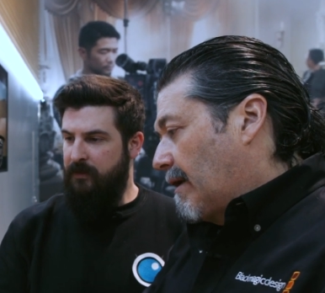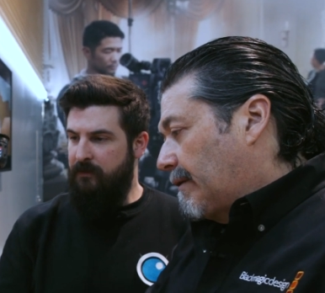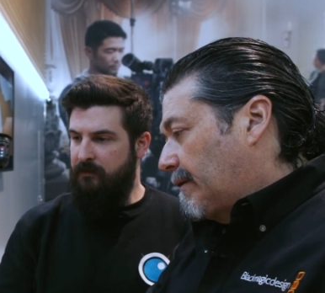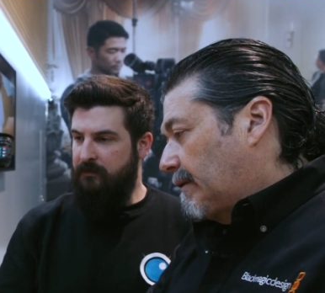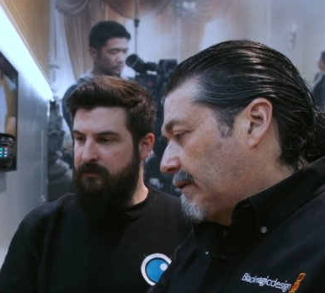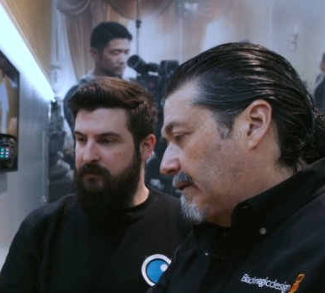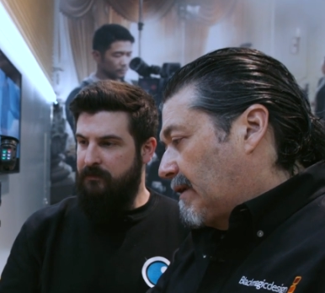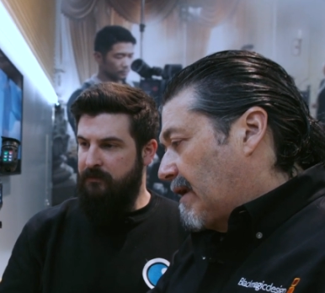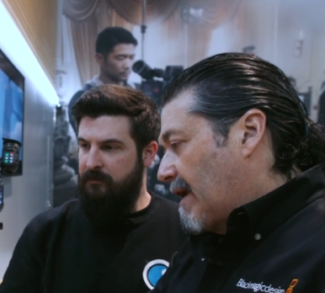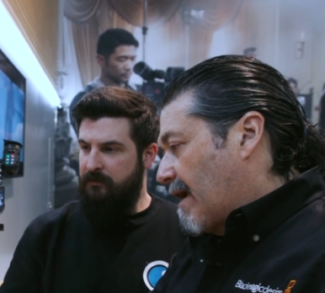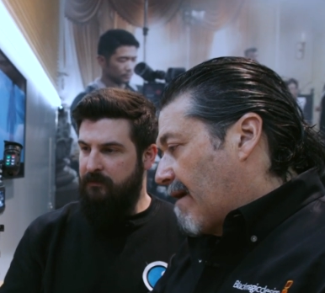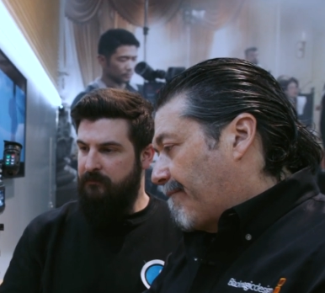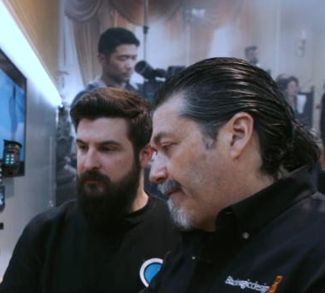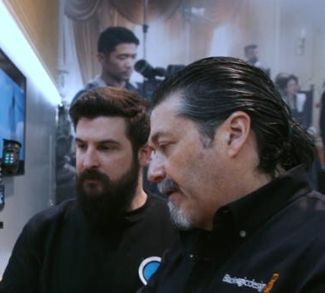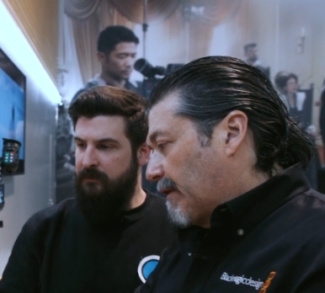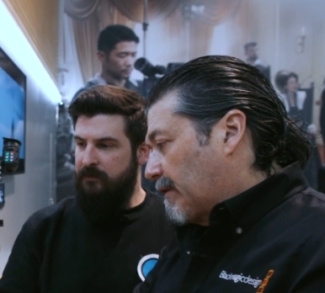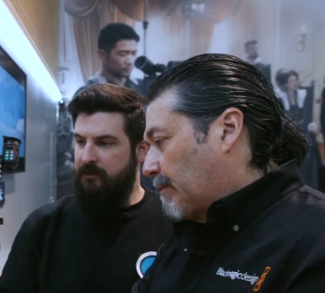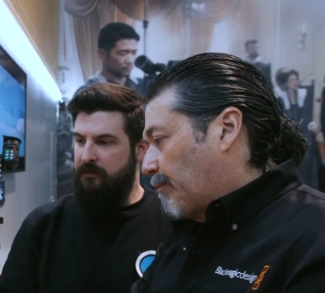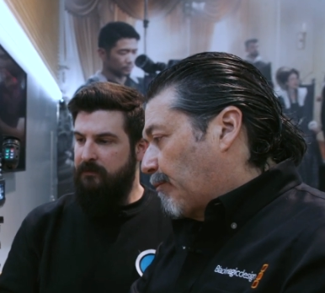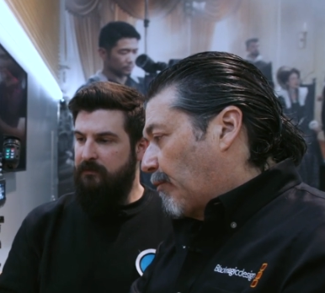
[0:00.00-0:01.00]
Speaker 1: CF
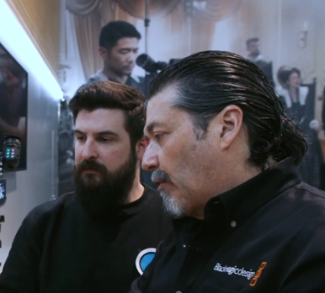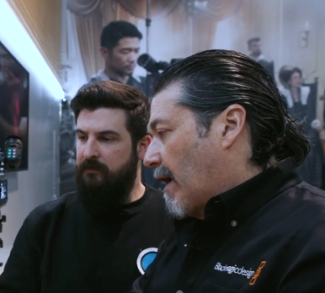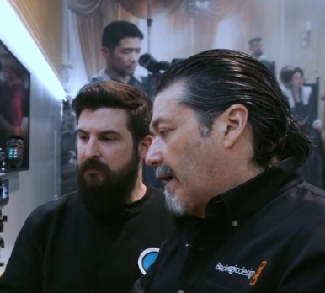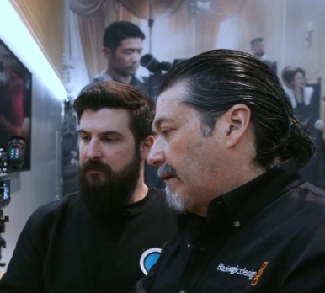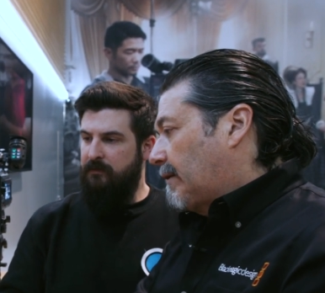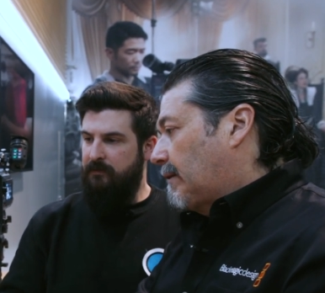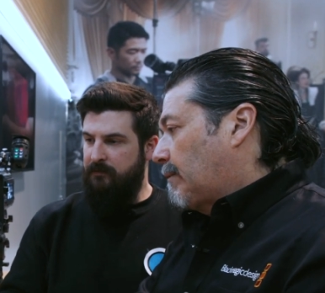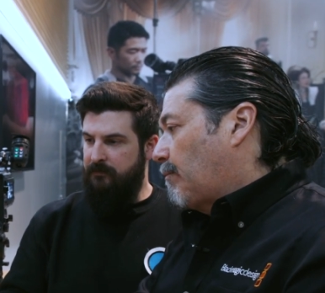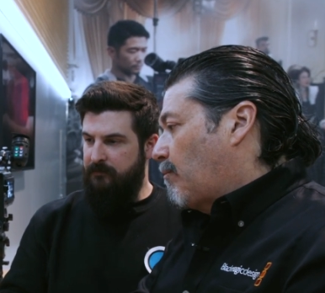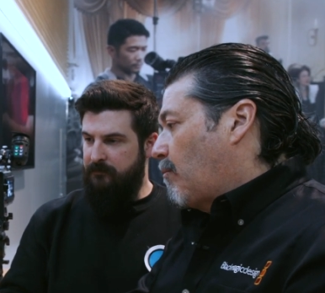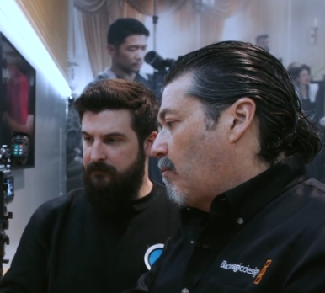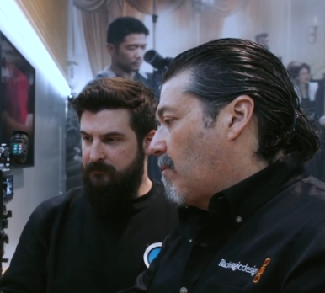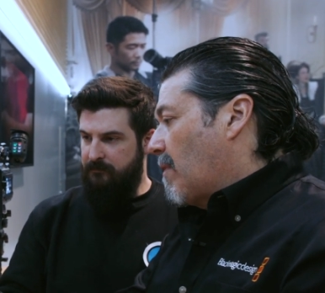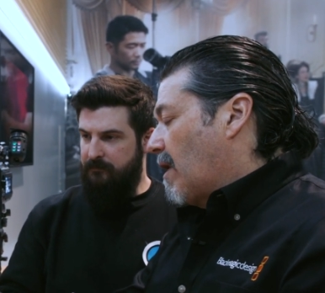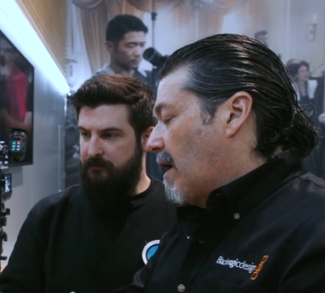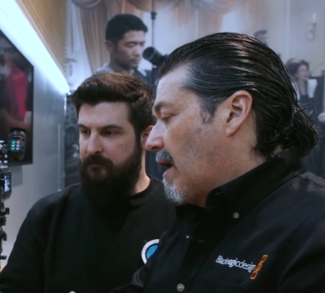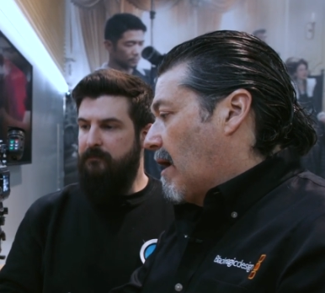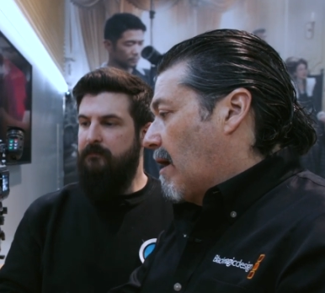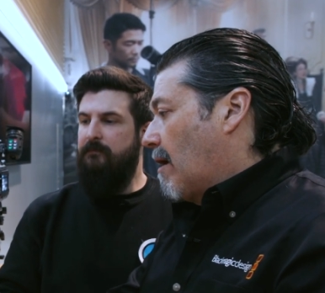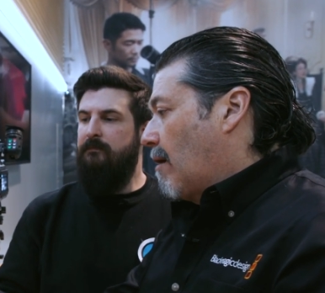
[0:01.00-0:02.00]
Express
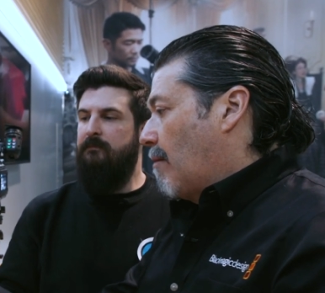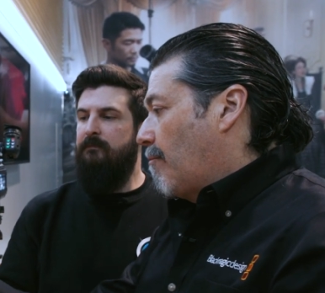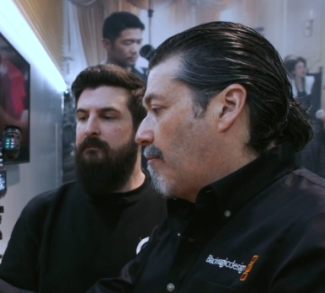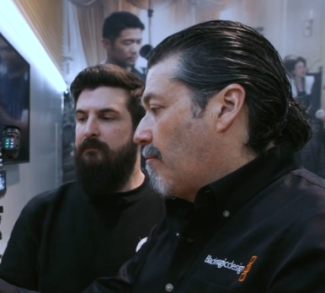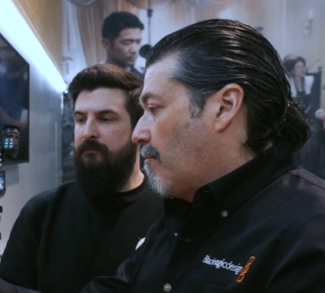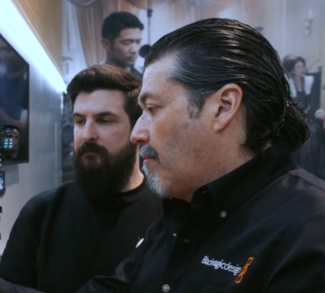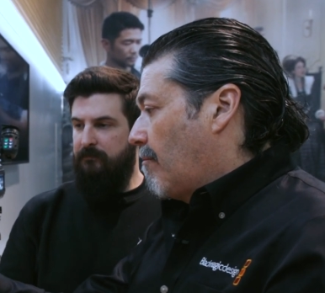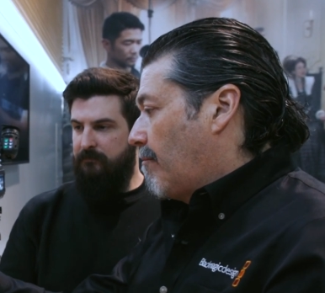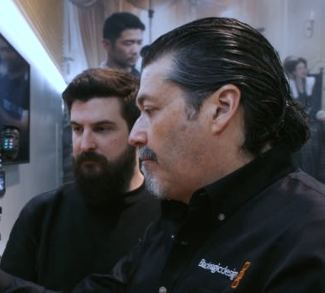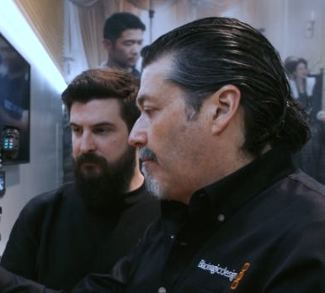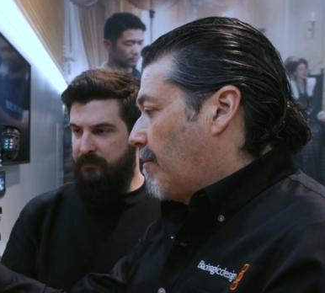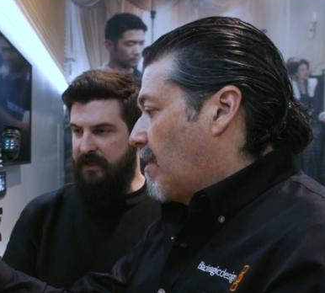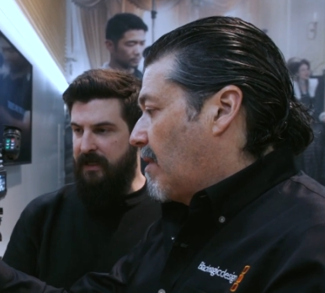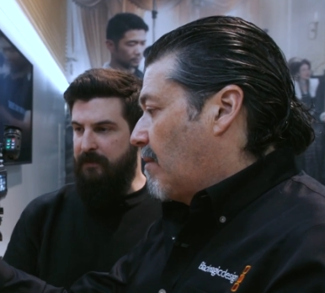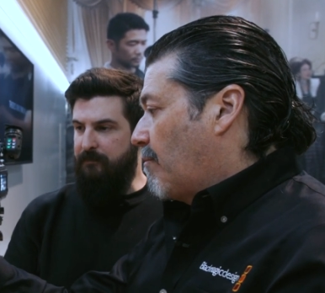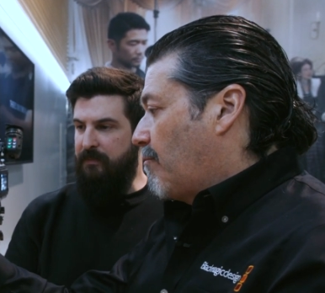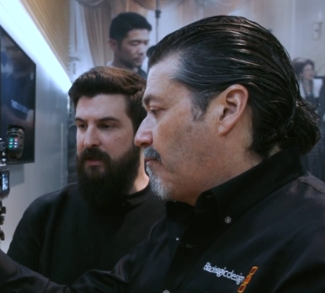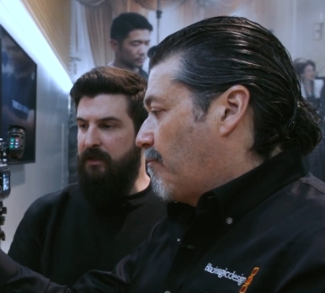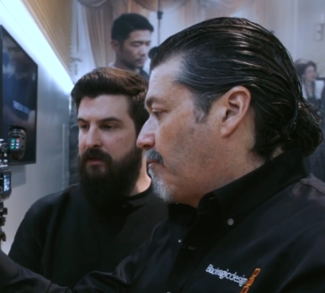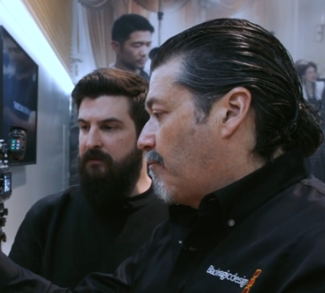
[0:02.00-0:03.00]
uh,
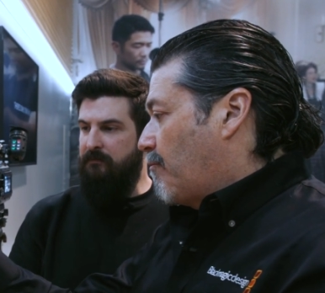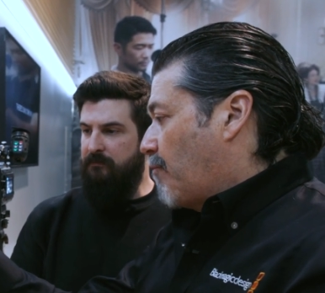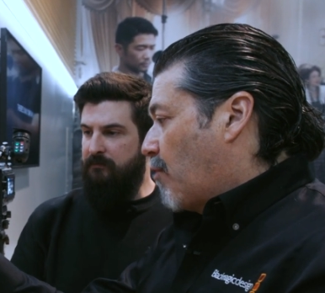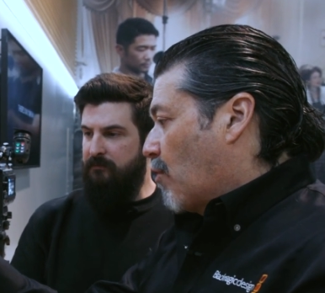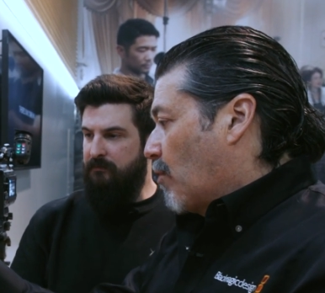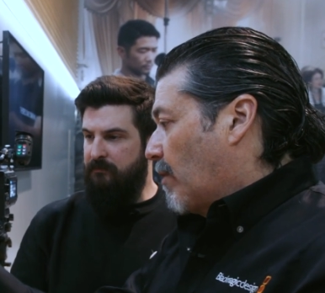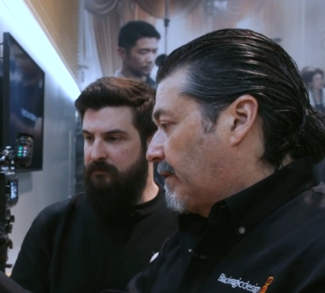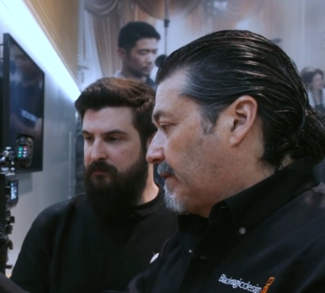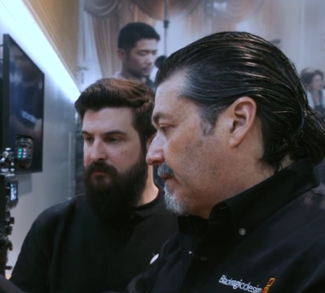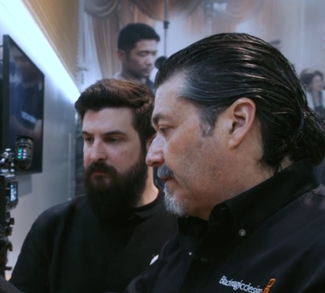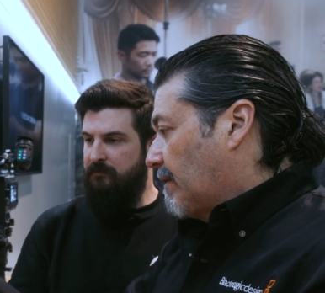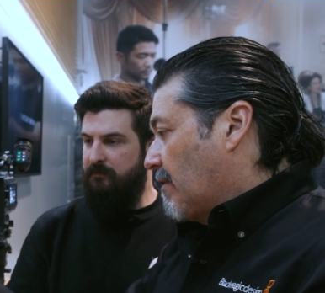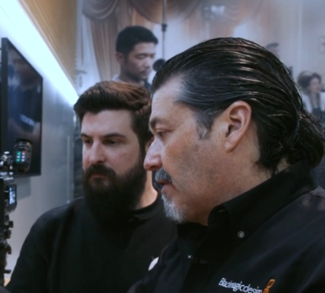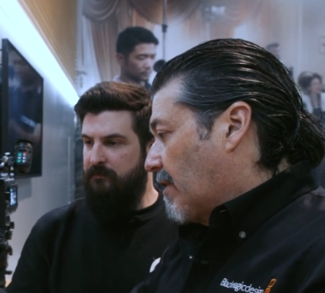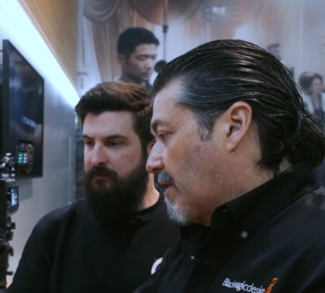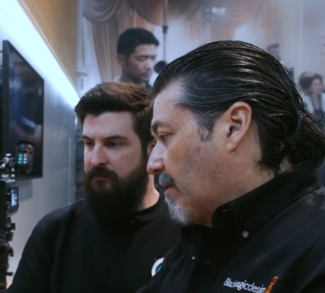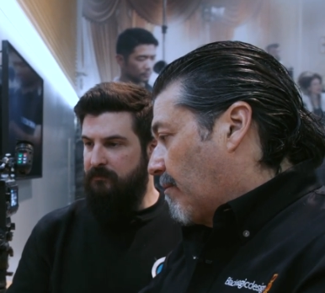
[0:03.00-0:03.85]
Type B ports, so you